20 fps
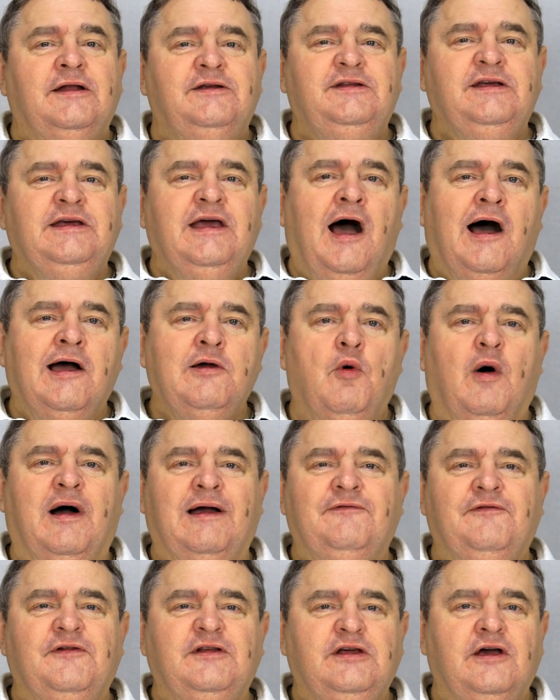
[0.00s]

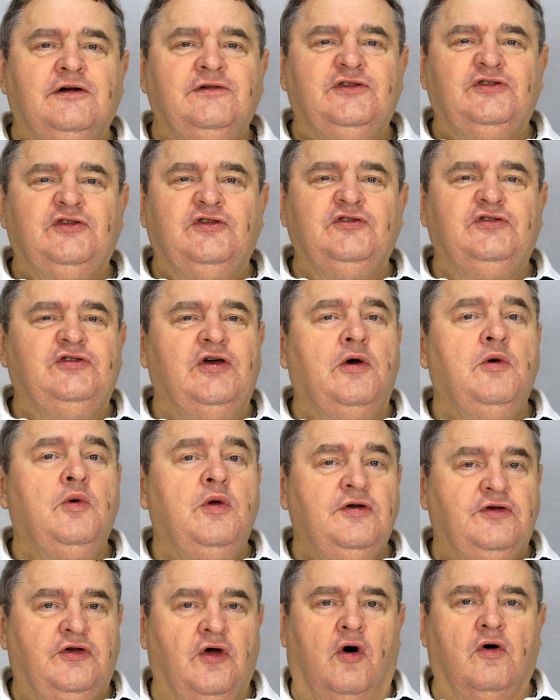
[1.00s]

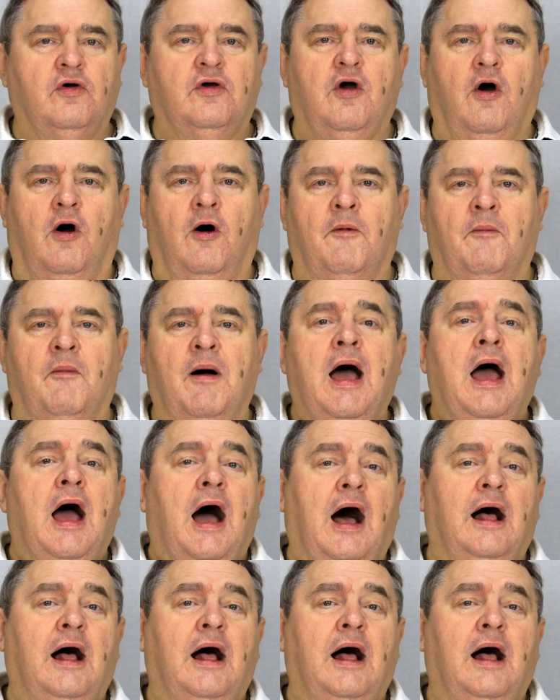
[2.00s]
DIYvideostudio.com.